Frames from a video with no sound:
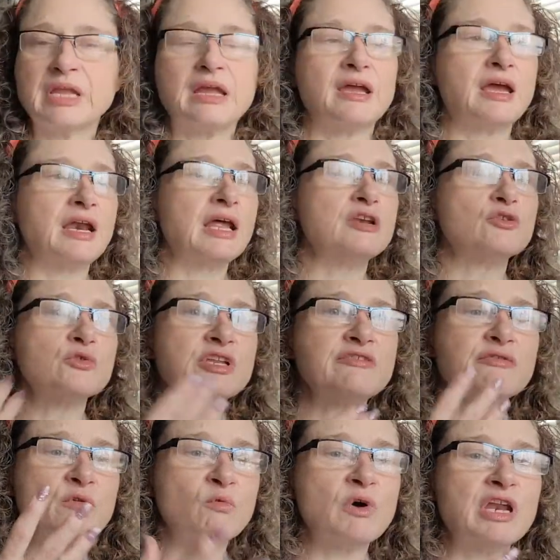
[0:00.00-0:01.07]
And I don't
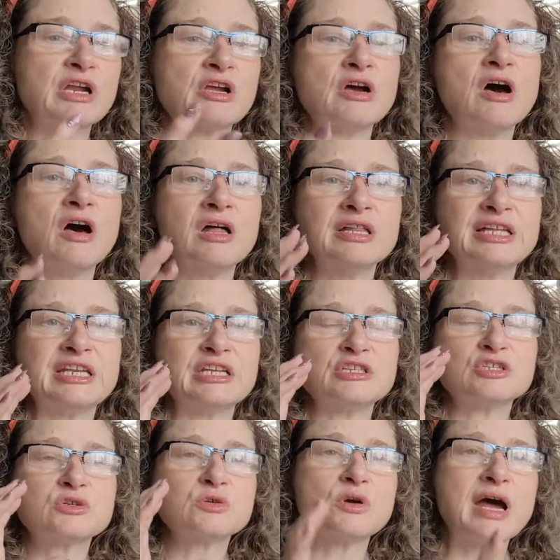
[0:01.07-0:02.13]
even want to call it a
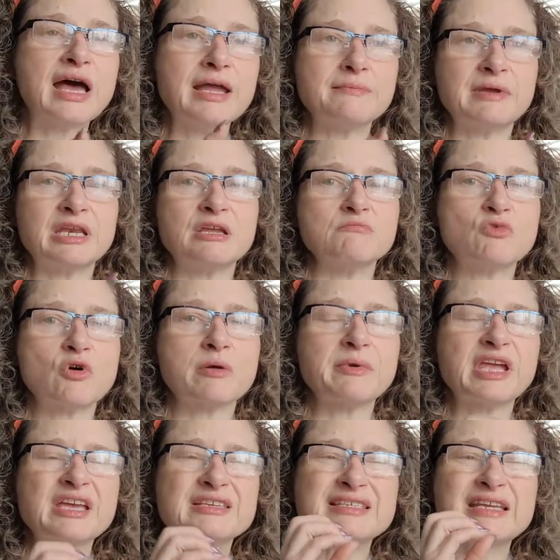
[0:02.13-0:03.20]
tribe anymore,
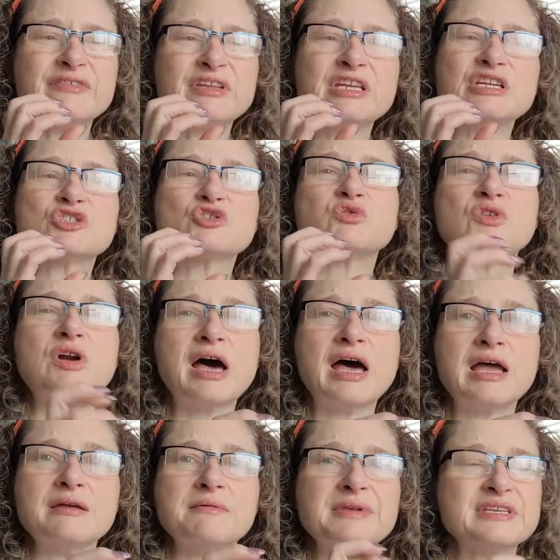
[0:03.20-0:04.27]
because even a
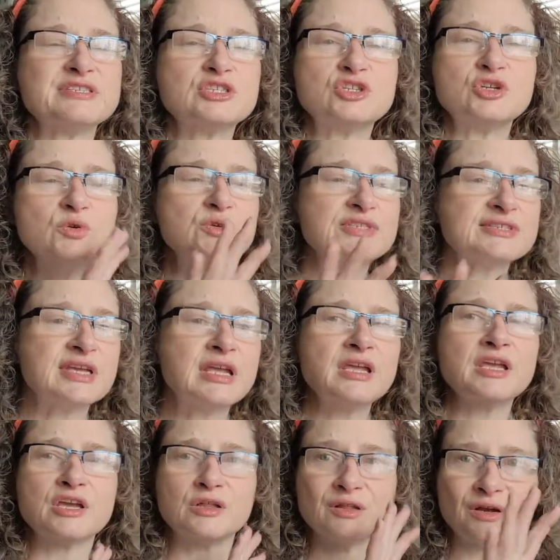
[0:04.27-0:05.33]
tribe is too
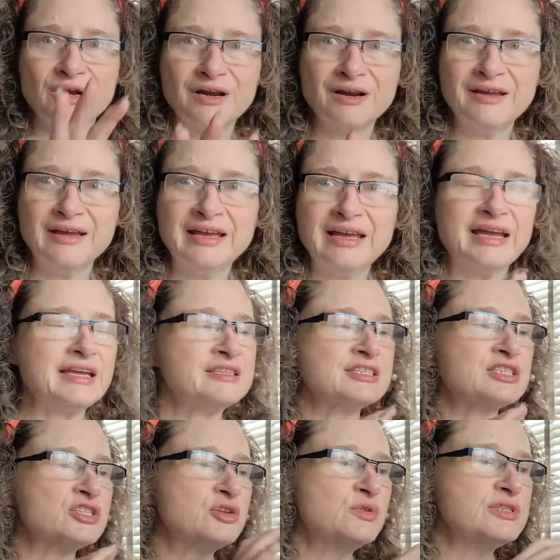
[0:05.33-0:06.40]
singular. It's
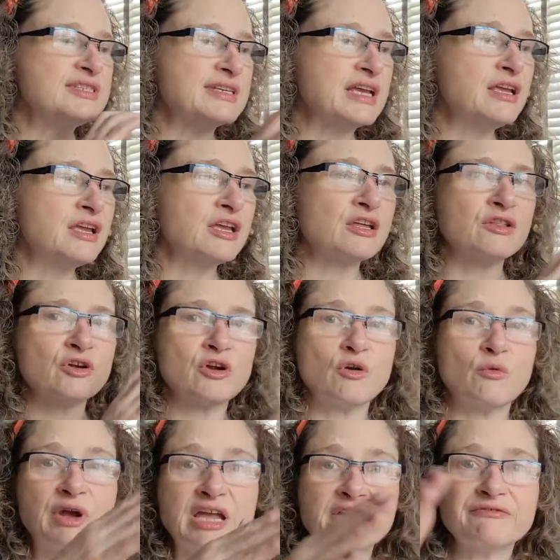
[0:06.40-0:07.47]
too singular
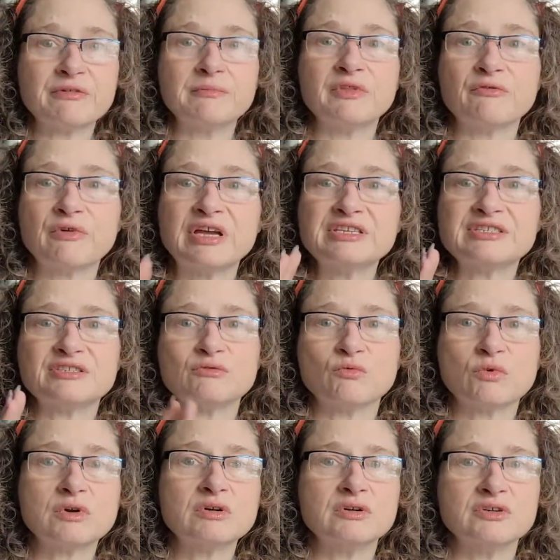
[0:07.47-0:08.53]
away from the rest of the
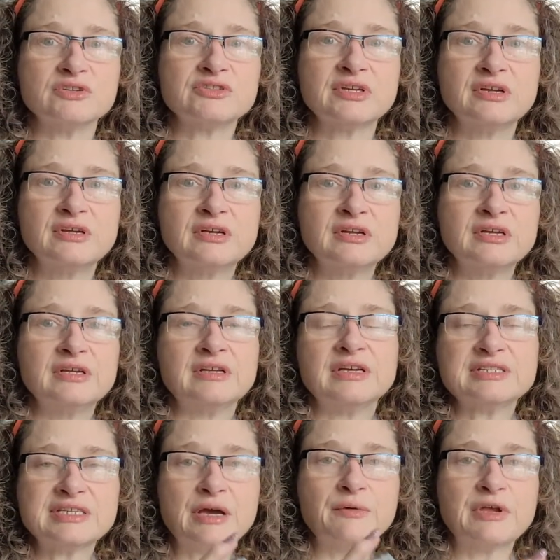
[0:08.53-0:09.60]
world.
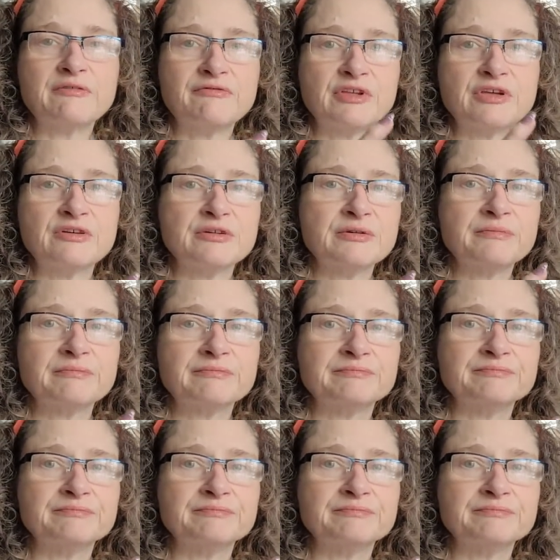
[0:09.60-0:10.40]
That's how I feel.